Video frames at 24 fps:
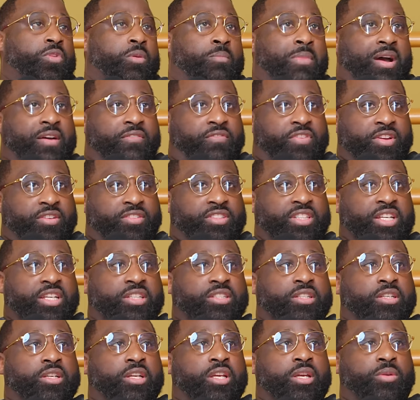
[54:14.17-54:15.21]
My fifth
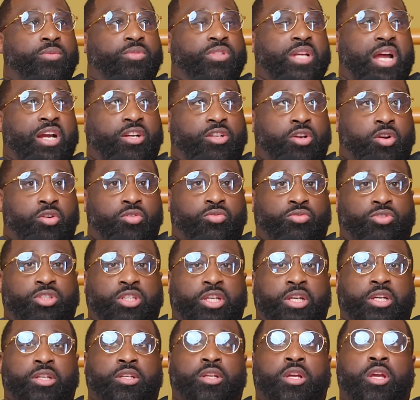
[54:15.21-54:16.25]
season. He was our coach.
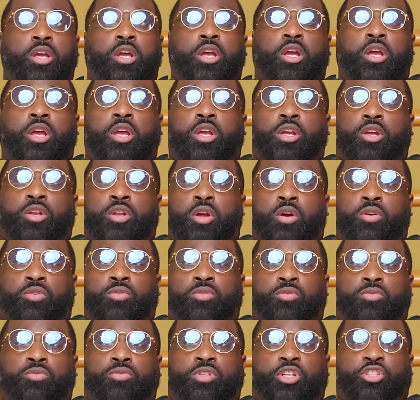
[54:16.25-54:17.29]
And, you
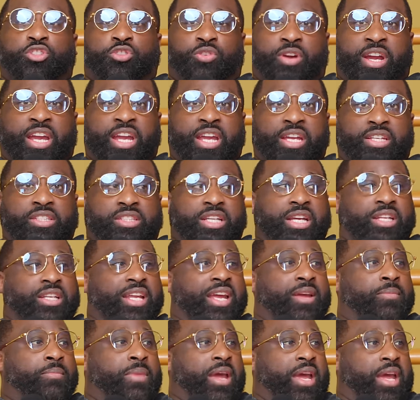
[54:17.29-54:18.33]
know, the trades that
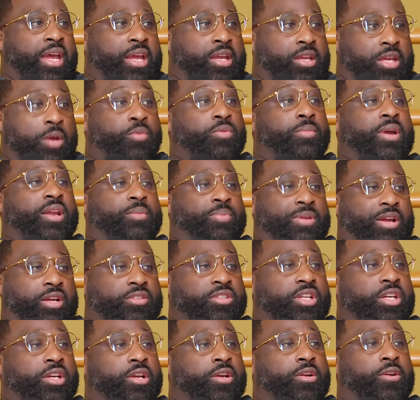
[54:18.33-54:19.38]
they made. Yeah, we made the
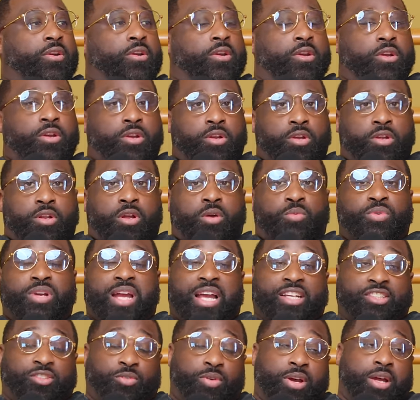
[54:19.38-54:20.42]
playoffs that year. You know, we
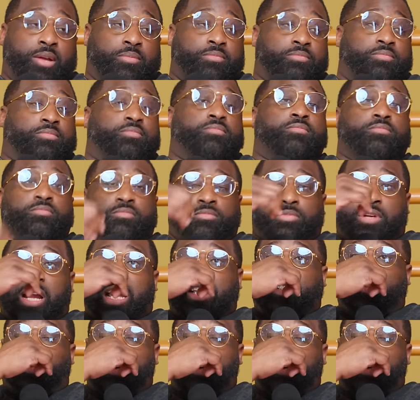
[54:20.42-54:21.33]
got swept. We got